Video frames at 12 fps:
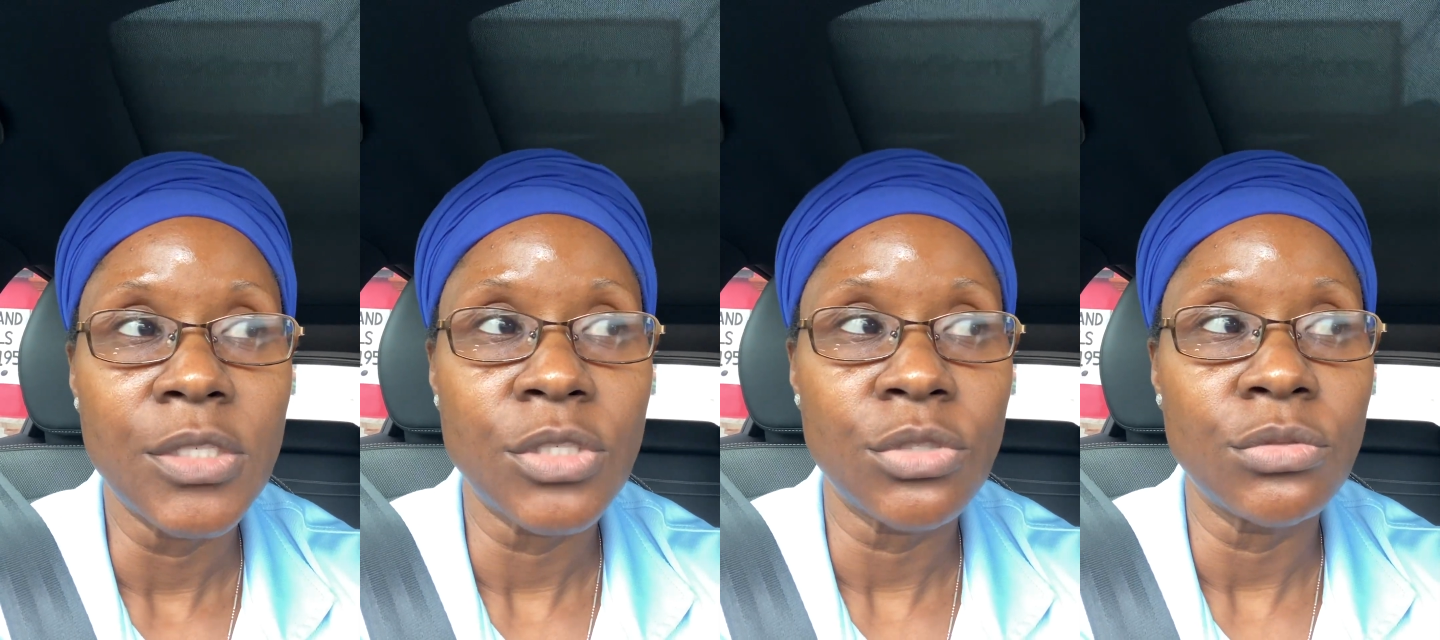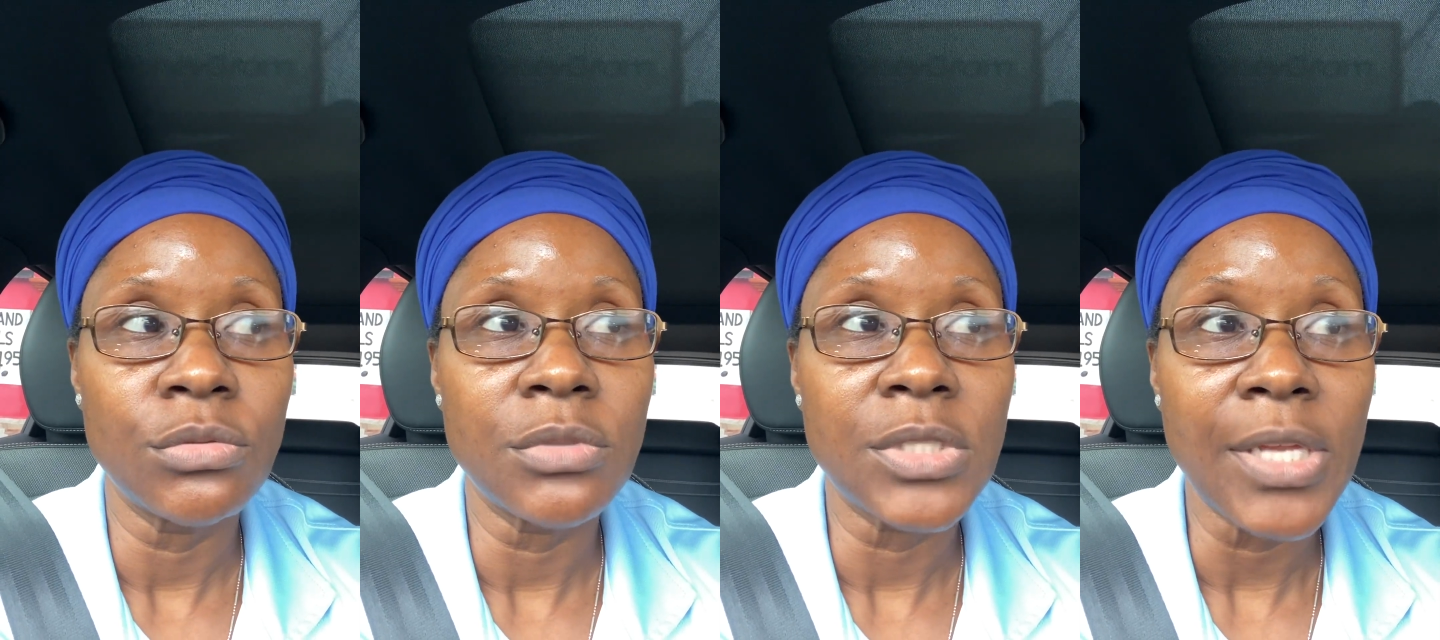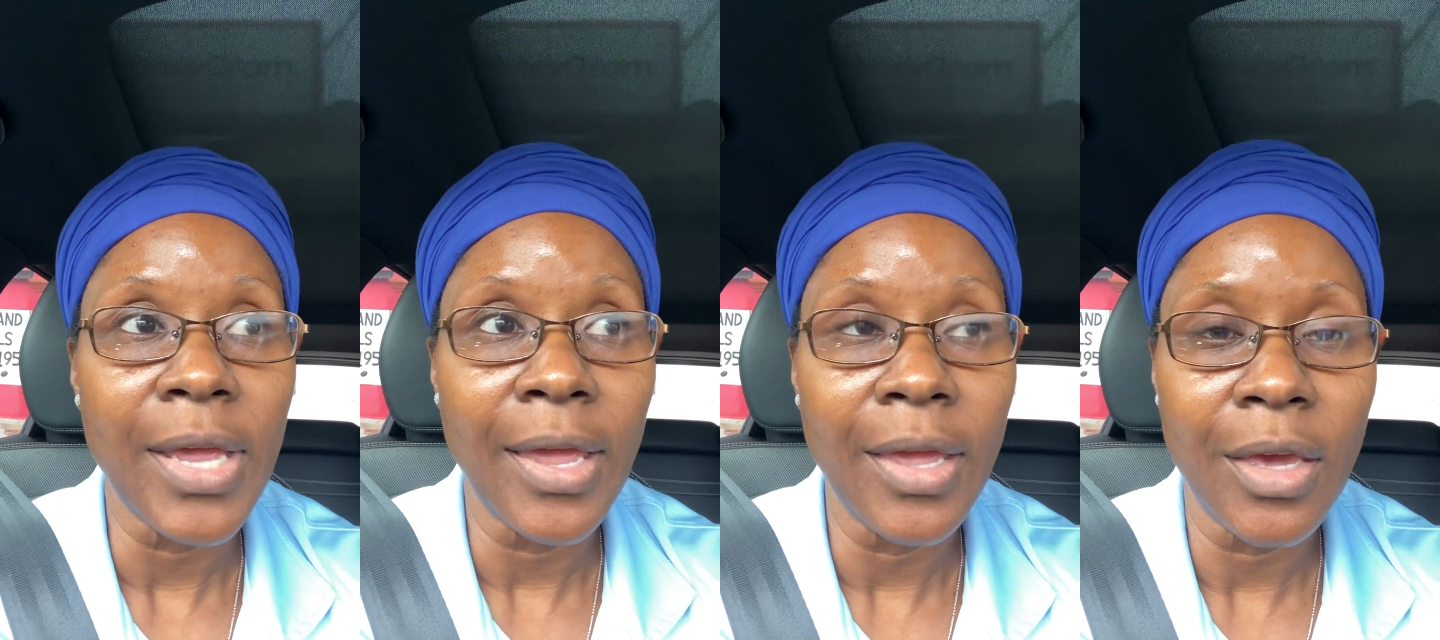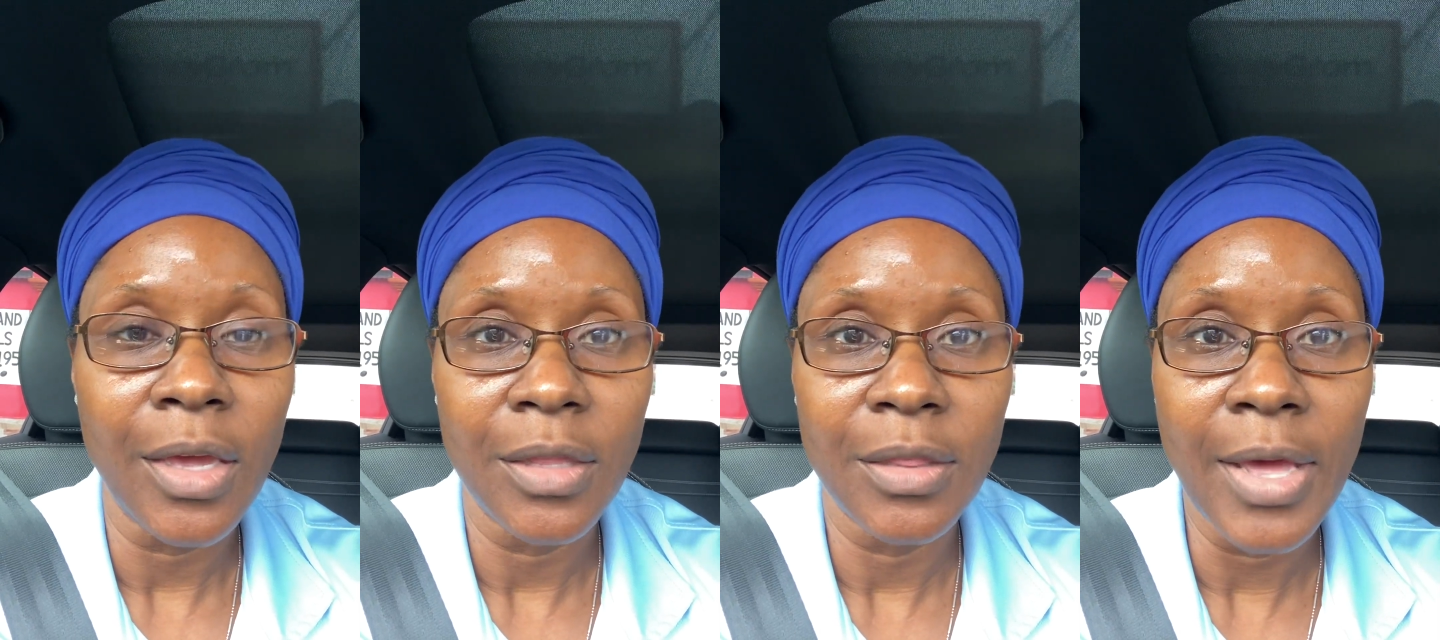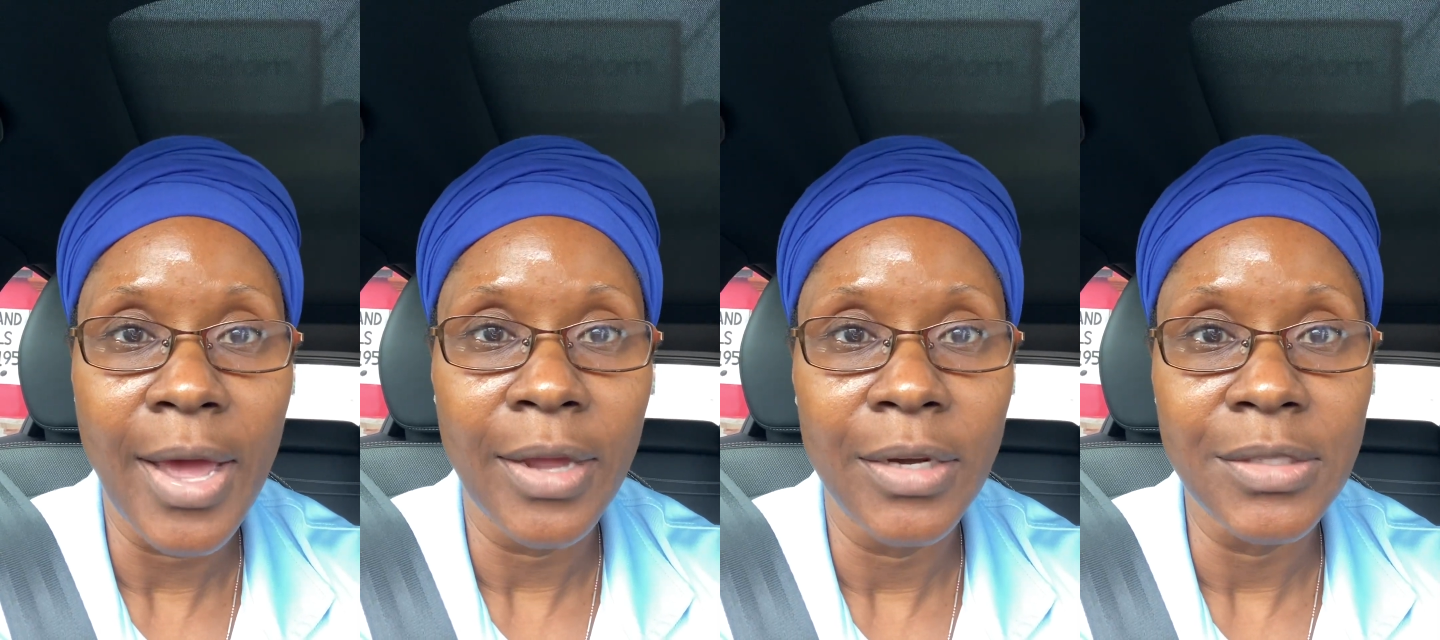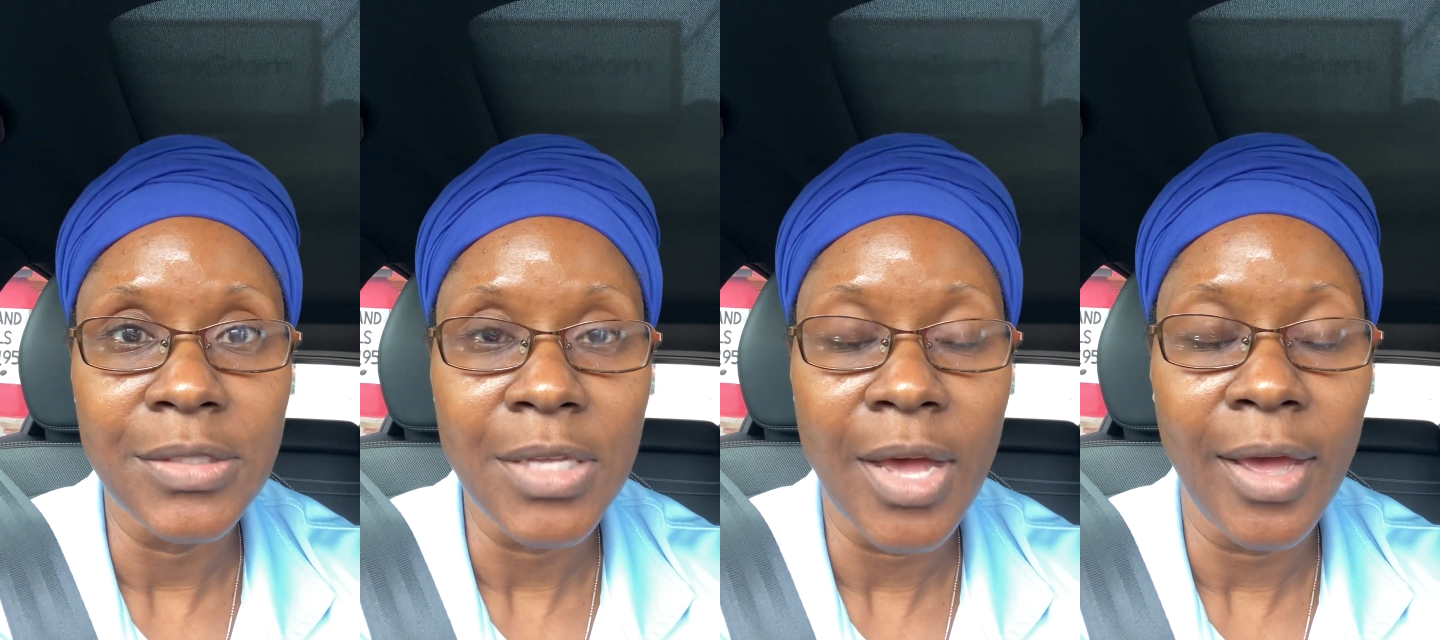to take that
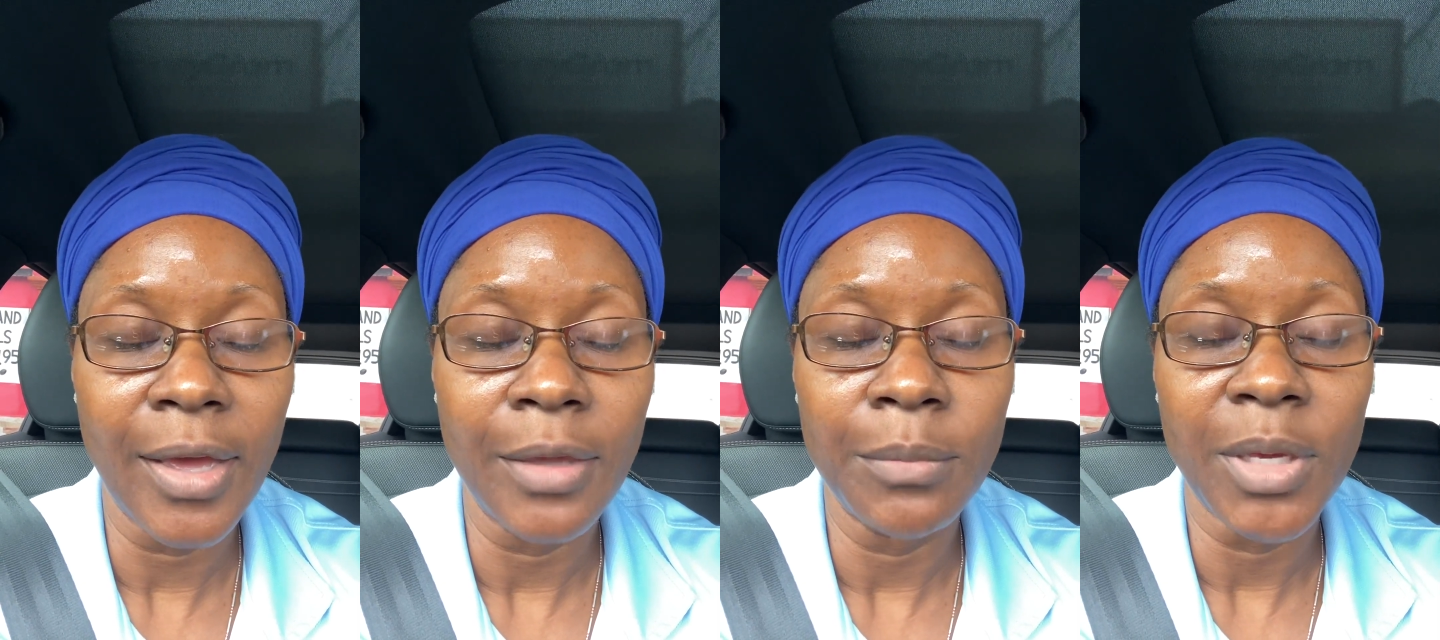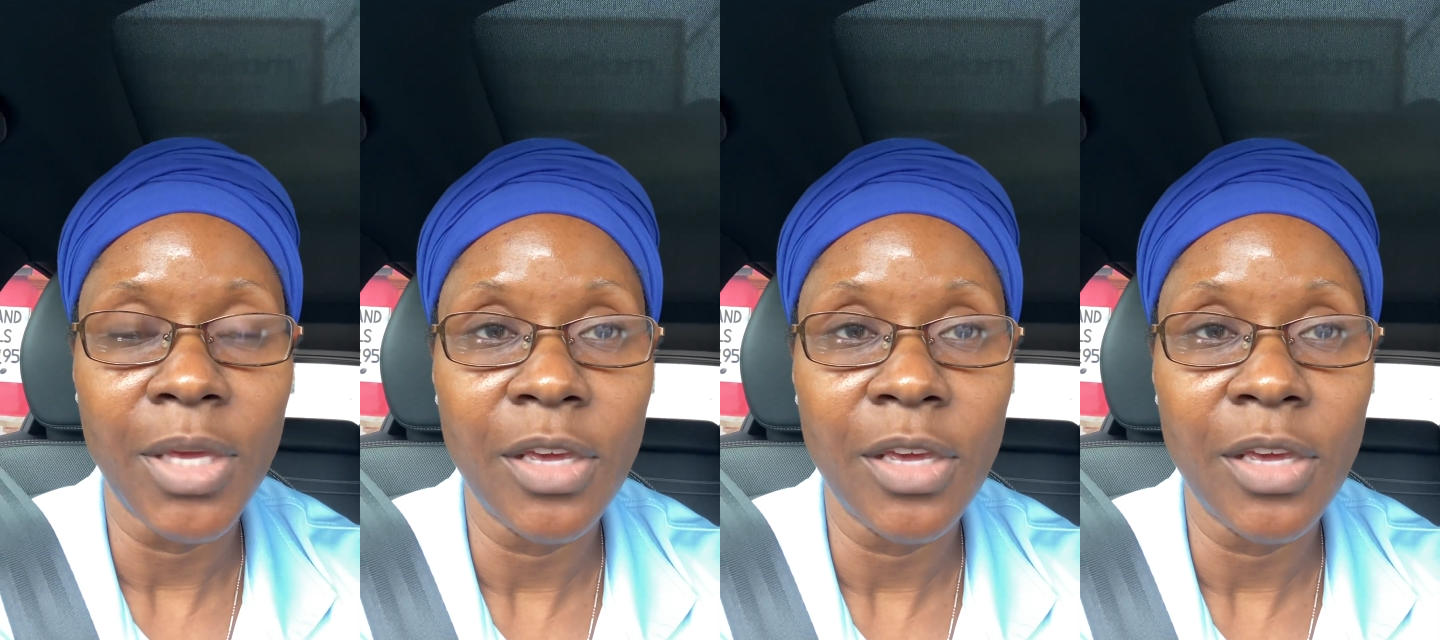time,